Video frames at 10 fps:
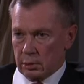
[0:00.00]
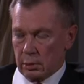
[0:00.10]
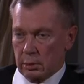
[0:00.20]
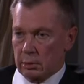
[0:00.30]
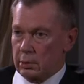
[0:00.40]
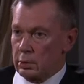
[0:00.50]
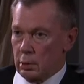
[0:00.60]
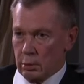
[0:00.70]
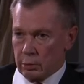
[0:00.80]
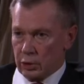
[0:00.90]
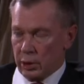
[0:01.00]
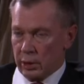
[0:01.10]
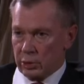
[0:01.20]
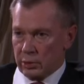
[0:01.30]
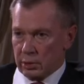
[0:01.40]
So no
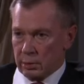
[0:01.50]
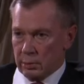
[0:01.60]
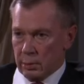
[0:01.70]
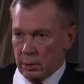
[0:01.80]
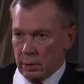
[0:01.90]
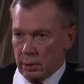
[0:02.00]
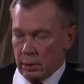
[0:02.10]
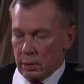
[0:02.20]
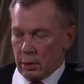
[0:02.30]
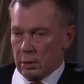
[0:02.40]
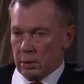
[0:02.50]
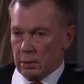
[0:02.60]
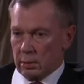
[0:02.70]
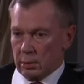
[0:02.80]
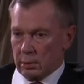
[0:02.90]
charges.
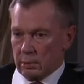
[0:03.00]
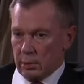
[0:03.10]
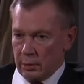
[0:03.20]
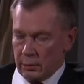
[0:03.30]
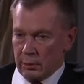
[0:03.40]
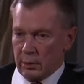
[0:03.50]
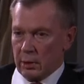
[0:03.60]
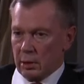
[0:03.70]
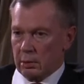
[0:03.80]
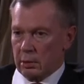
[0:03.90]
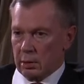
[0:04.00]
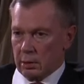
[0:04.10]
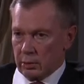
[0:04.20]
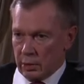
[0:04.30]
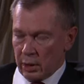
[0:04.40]
Even the
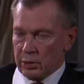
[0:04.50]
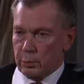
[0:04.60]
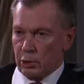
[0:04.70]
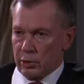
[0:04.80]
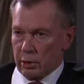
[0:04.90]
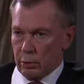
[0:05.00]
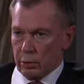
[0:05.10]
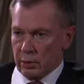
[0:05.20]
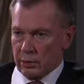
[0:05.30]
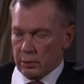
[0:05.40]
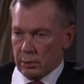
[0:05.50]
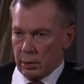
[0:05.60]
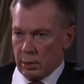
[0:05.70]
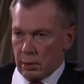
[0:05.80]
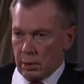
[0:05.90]
Dutch prosecutors
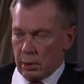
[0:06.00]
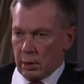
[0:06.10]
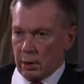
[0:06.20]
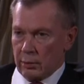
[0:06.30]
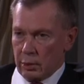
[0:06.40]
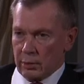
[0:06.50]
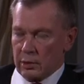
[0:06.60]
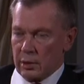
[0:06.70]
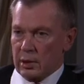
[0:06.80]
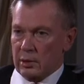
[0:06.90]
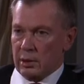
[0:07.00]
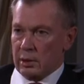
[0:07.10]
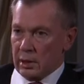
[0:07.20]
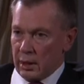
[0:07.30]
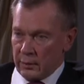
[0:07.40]
have not said
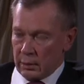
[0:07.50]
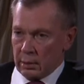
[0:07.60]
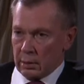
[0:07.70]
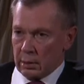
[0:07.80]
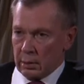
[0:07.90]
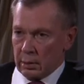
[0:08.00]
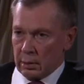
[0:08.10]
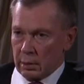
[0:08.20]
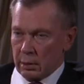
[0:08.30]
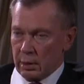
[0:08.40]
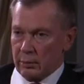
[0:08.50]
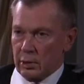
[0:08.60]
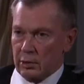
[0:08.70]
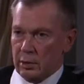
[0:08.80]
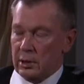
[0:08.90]
nothing, have
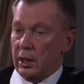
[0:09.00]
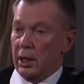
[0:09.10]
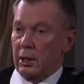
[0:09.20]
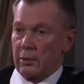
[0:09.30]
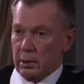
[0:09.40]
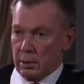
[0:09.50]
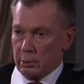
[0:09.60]
not said anything